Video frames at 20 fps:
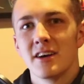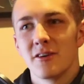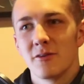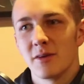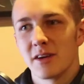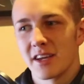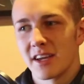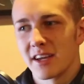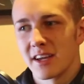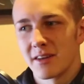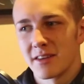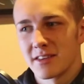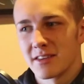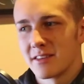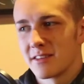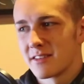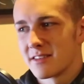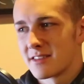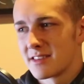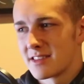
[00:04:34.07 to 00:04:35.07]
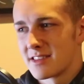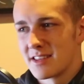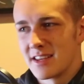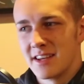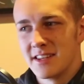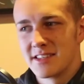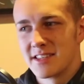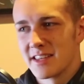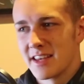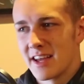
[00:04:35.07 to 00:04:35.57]
We can get
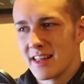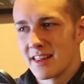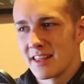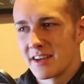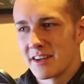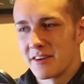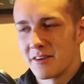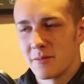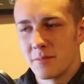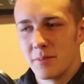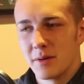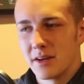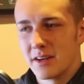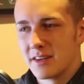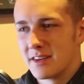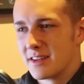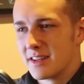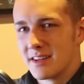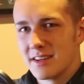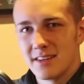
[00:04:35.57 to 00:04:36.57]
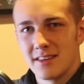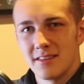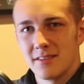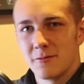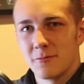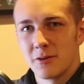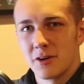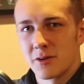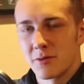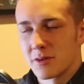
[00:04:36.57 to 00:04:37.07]
into that later, but
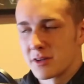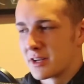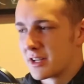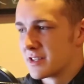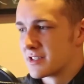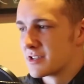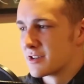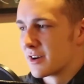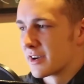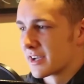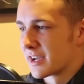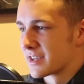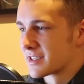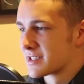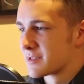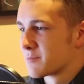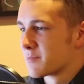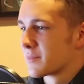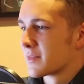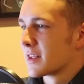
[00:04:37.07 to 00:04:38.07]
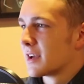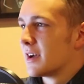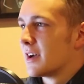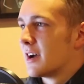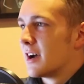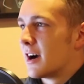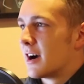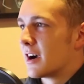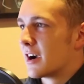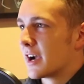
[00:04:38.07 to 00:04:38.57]
we don't really need to, I guess.
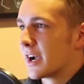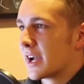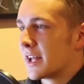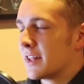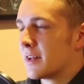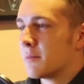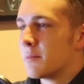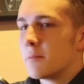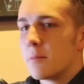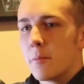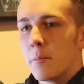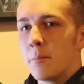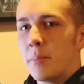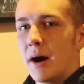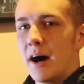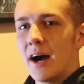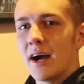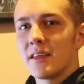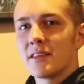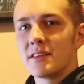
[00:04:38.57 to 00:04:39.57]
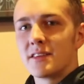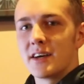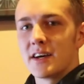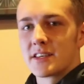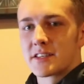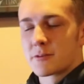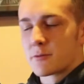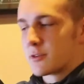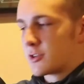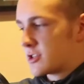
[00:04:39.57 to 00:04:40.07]
Alright, and then behind the
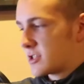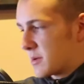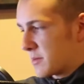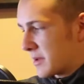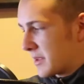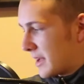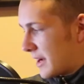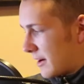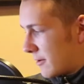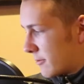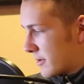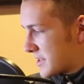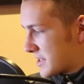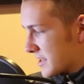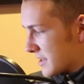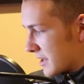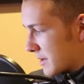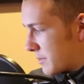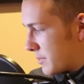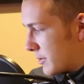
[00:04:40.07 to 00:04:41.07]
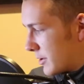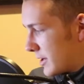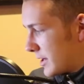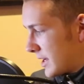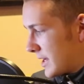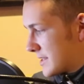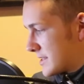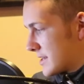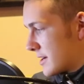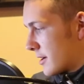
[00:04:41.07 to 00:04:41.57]
desk, which is something that I recently put,
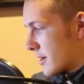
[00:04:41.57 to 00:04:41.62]
is an